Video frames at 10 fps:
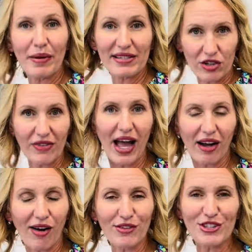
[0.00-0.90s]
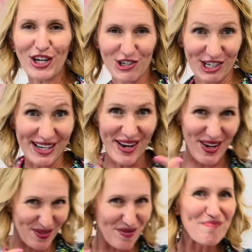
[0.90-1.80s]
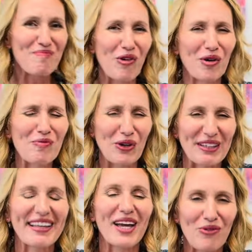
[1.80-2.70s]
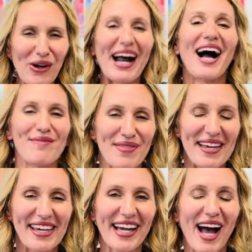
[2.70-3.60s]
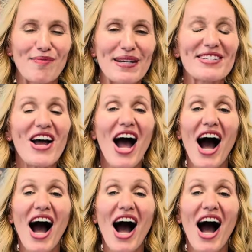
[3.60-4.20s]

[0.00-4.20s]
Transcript: based on that conversation, and, and more importantly, what I'm thinking happened